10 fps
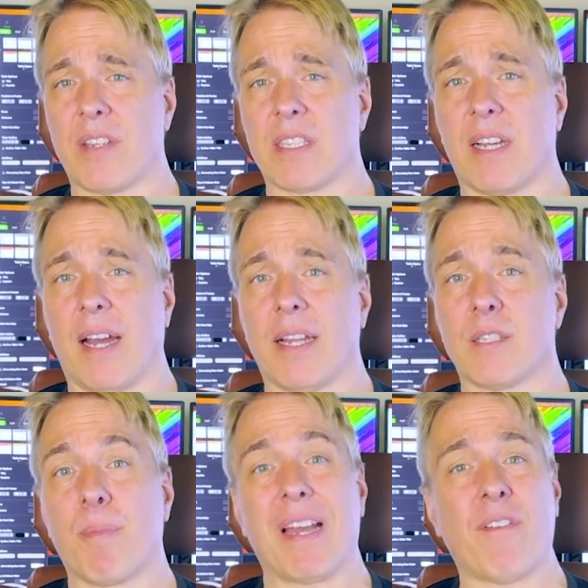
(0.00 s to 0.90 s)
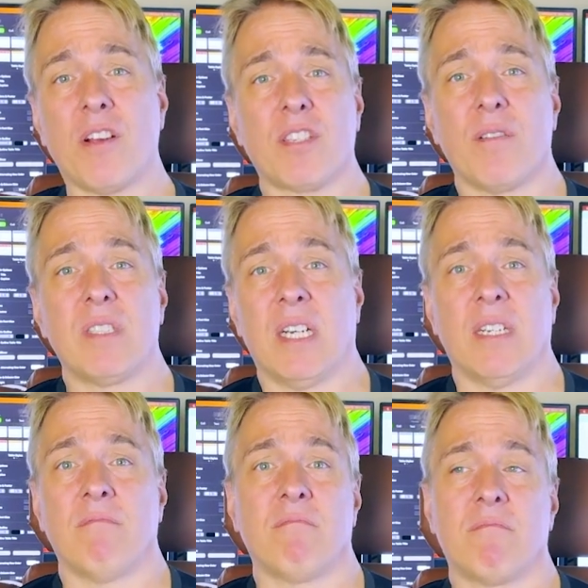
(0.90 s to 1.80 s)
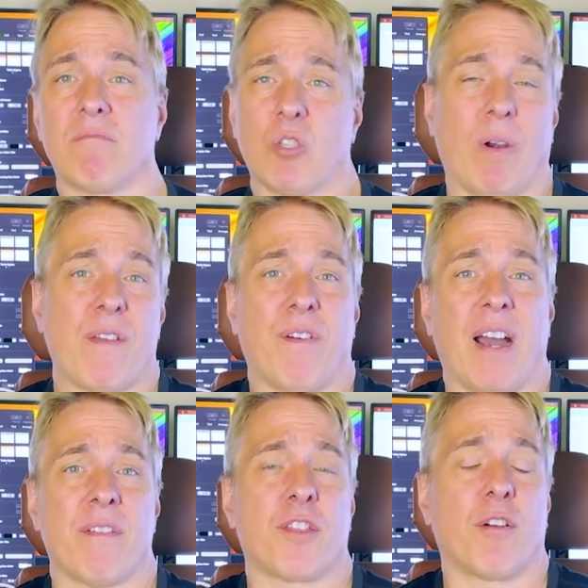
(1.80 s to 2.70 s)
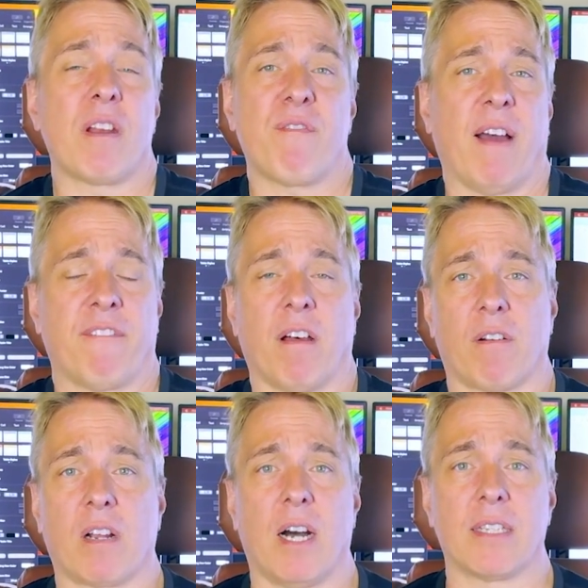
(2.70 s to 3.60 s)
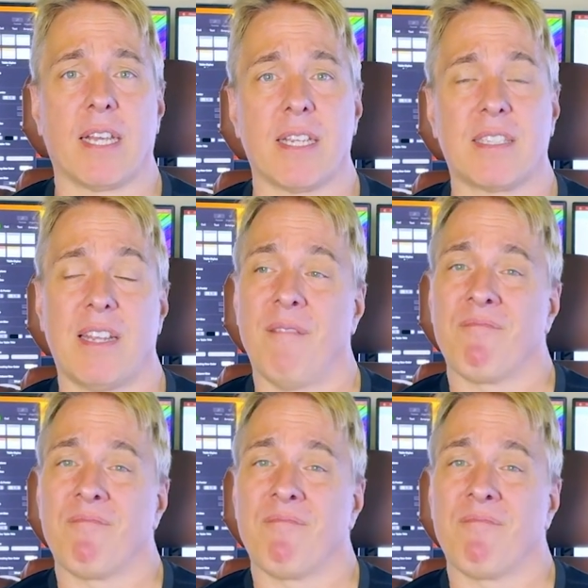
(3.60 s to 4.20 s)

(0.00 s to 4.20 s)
of designs, but I've also done $25 and $35 contests,